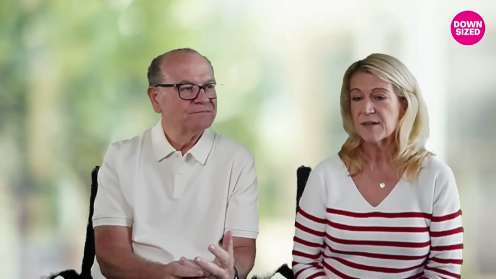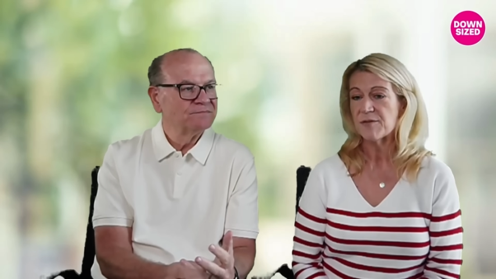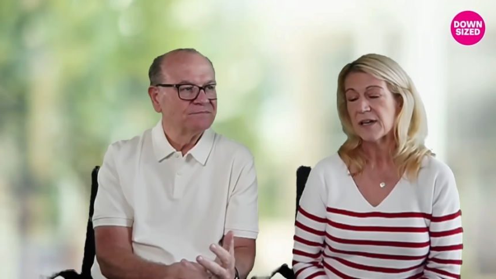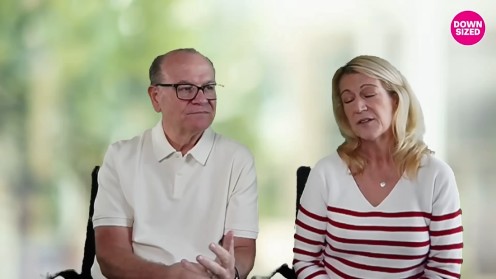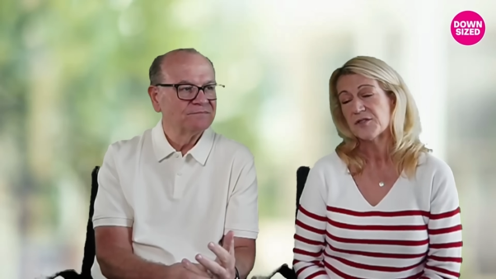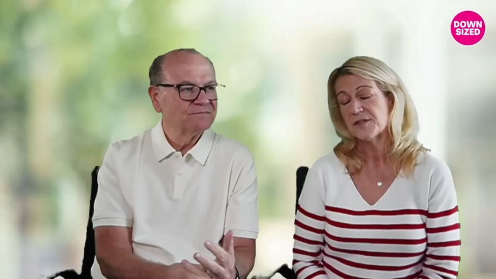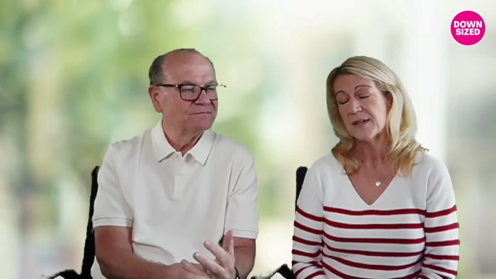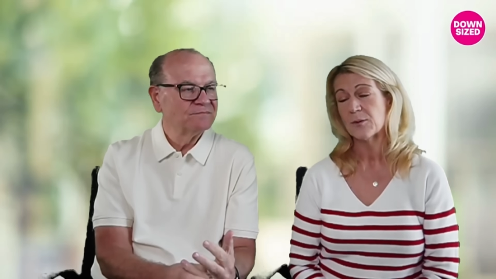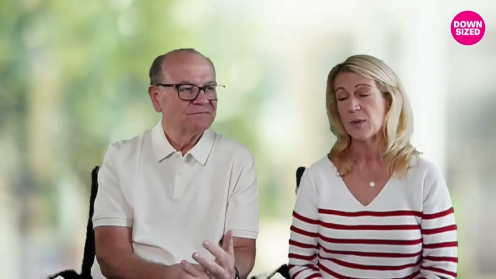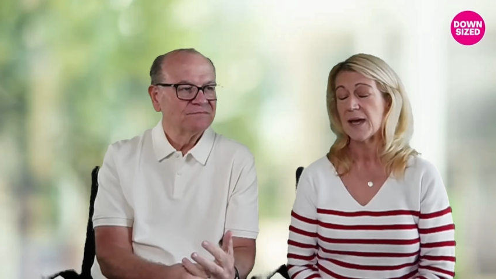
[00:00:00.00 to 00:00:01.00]
Speaker 1: effects, just
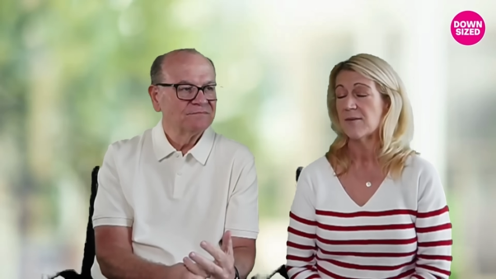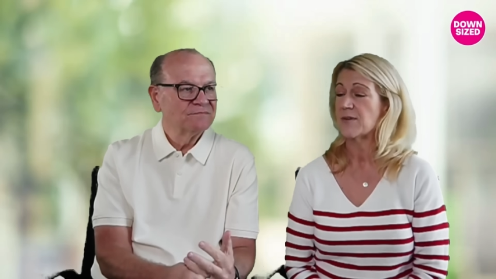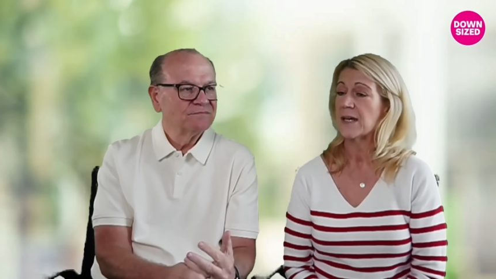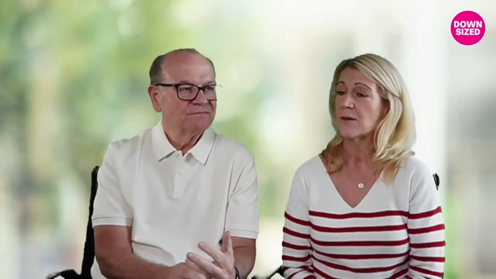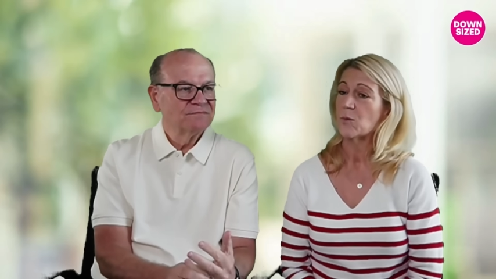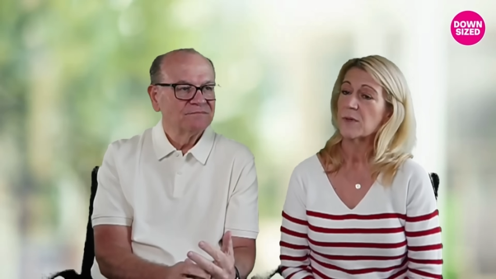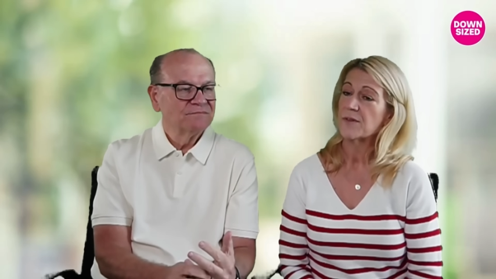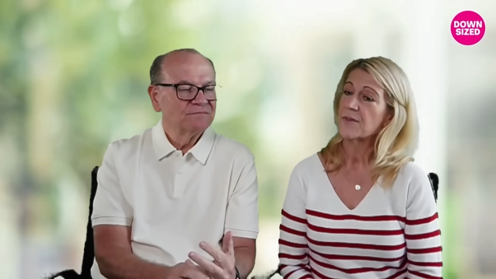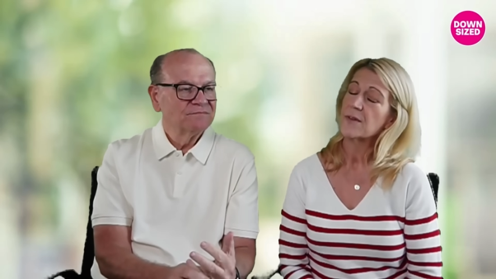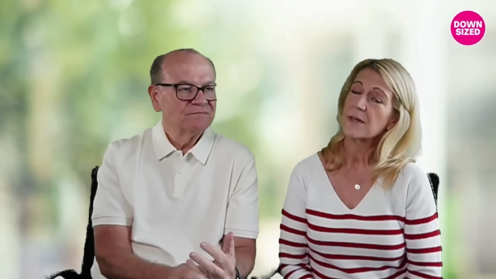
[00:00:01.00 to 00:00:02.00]
like we have now
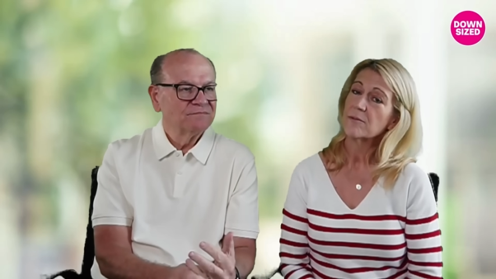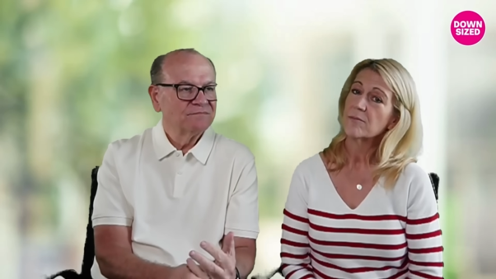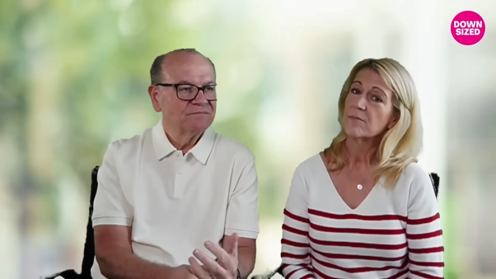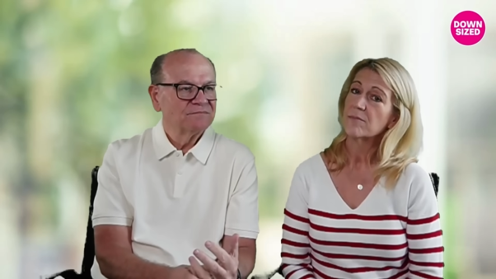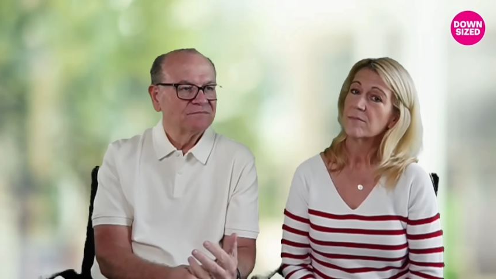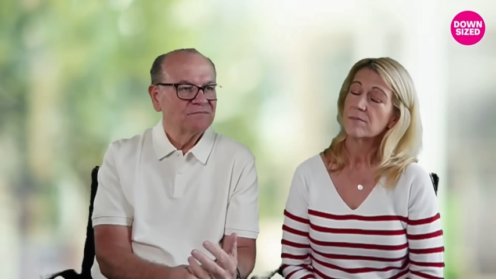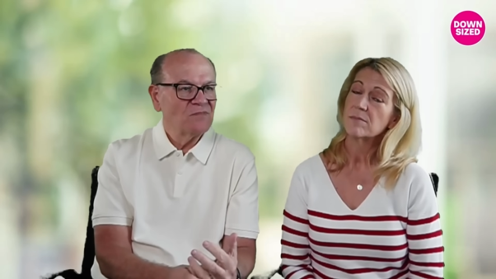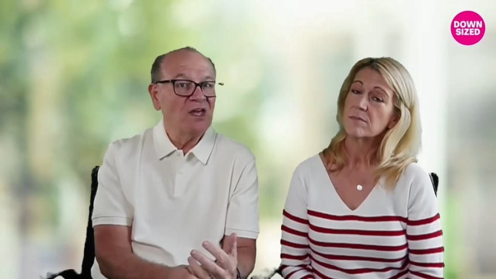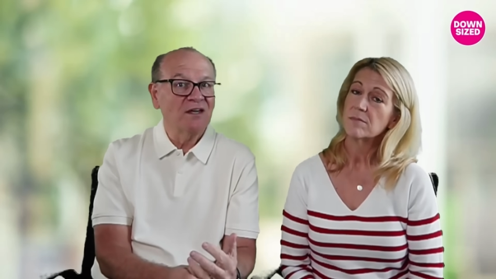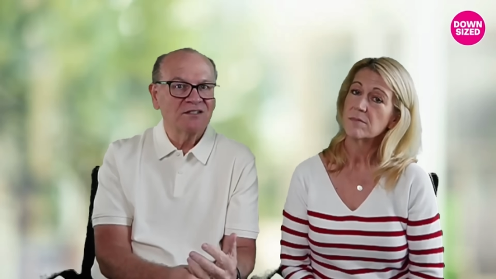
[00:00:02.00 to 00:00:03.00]
with the
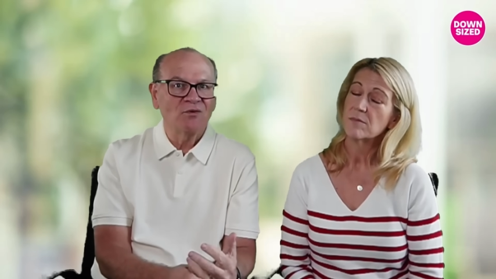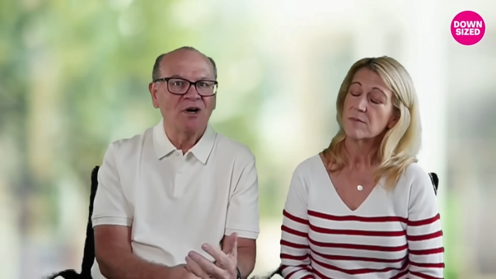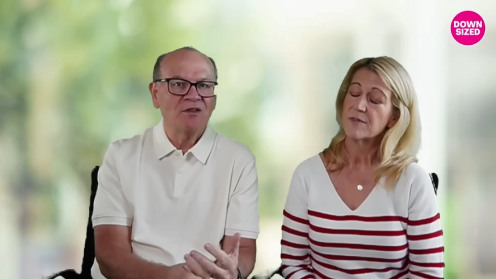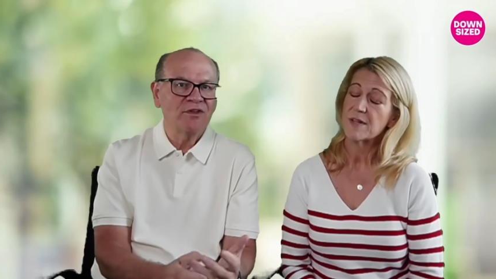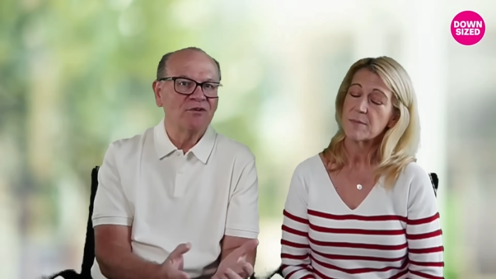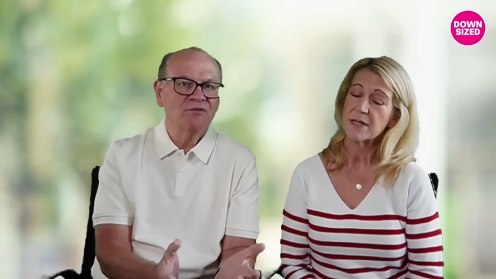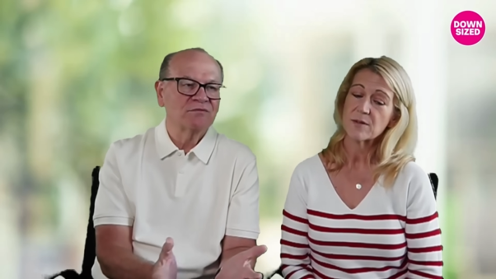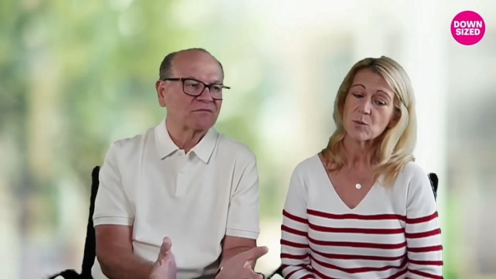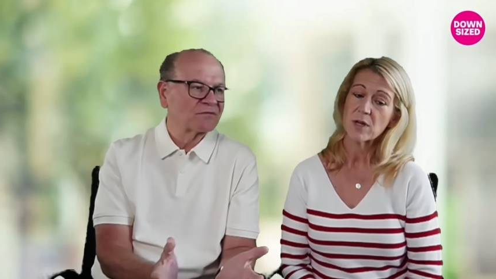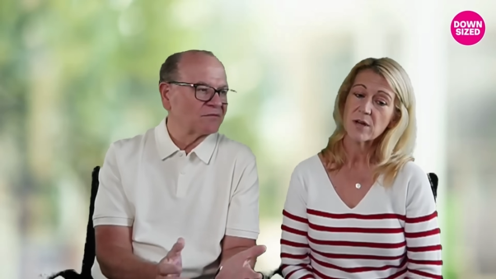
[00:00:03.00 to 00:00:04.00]
Speaker 2: yeah, so although
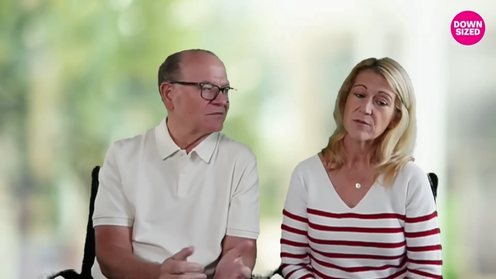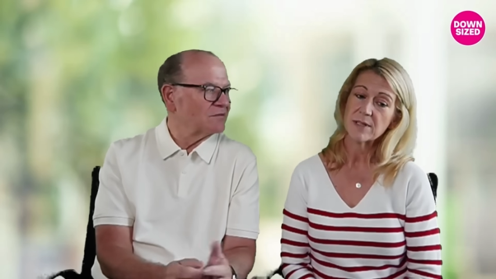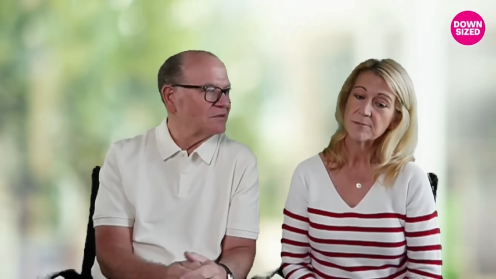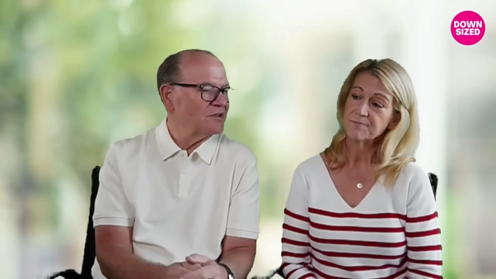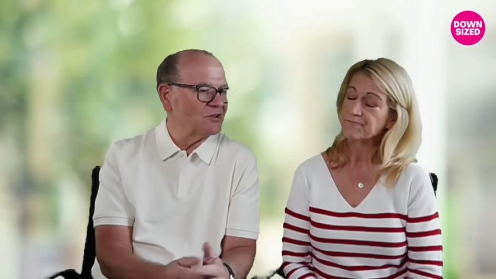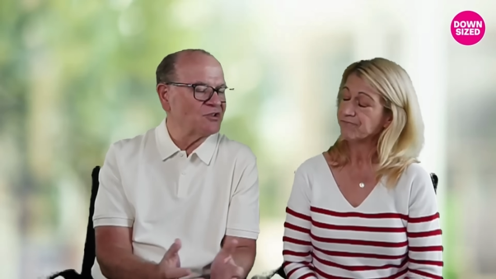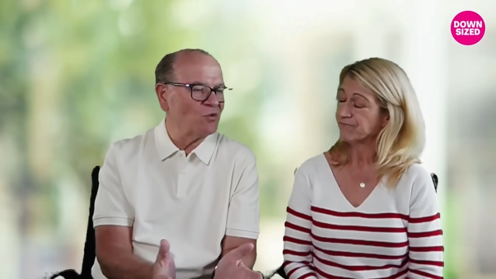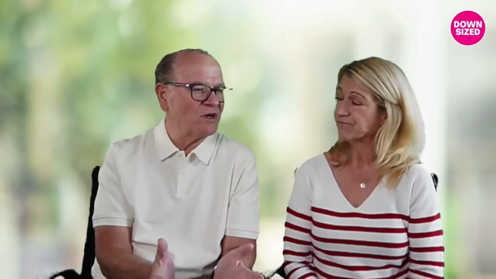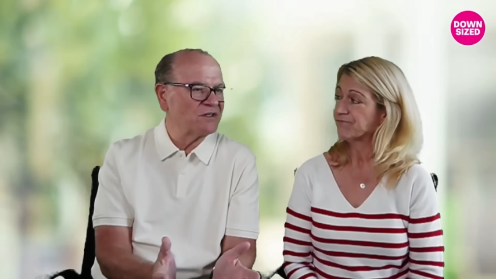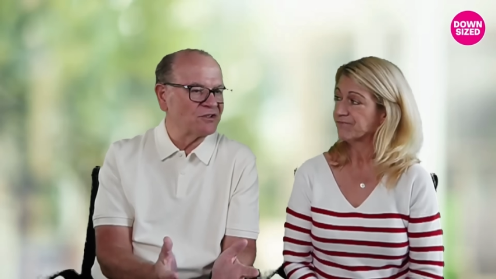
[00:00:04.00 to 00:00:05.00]
Speaker 1: you
Speaker 2: know, to
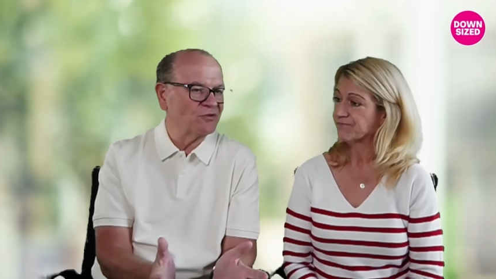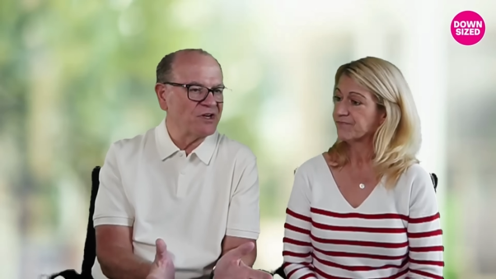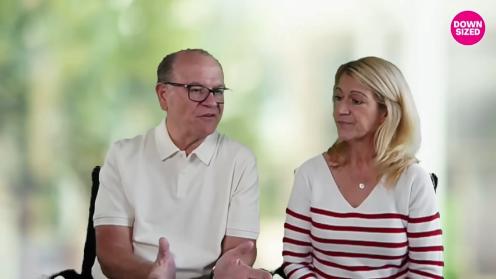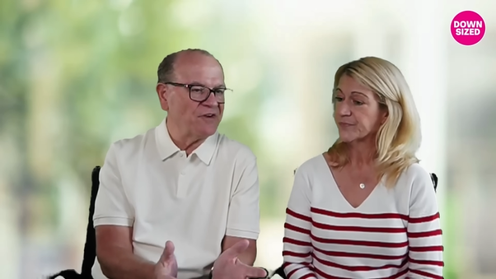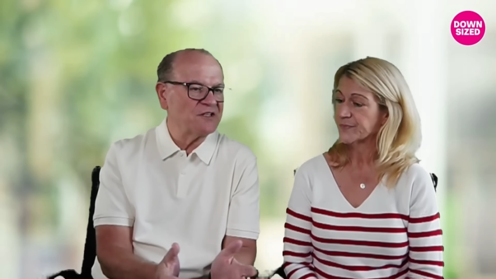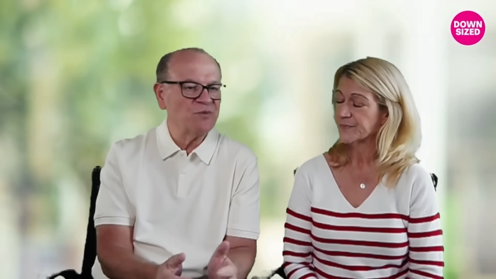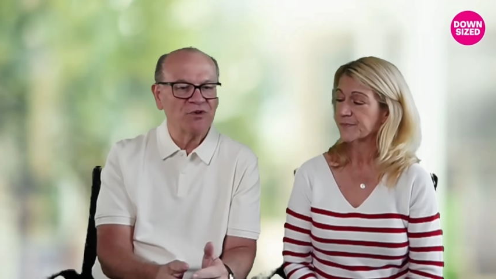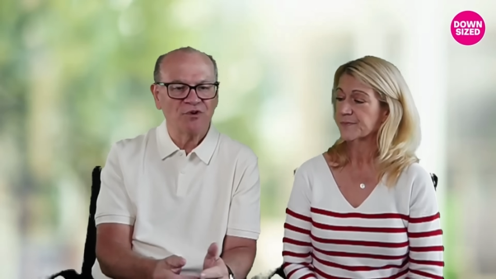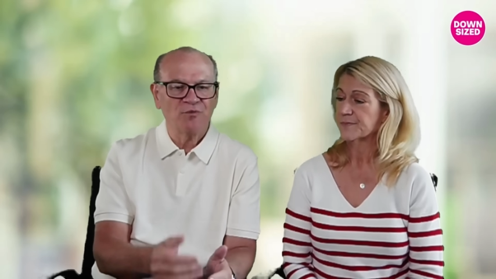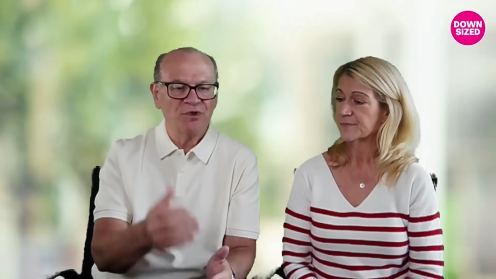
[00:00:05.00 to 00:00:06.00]
what to read a Facebook group,